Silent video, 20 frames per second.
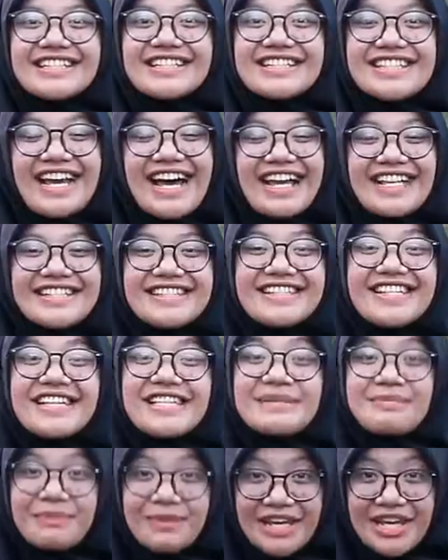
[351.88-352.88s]
That's the
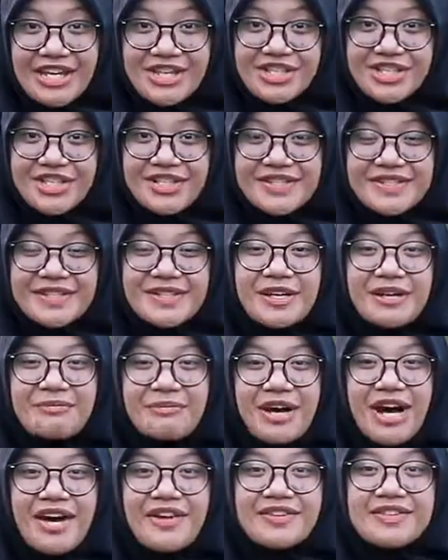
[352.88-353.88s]
explanations
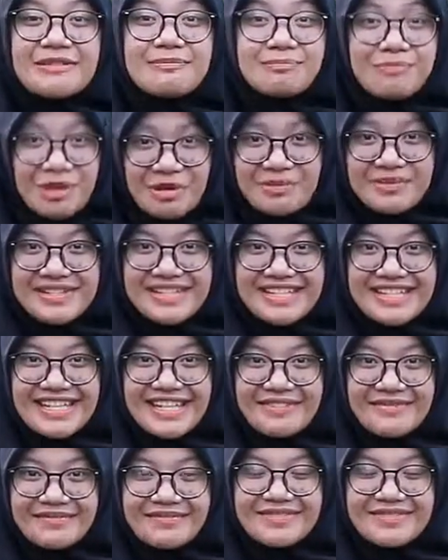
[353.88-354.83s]
about diplomacy.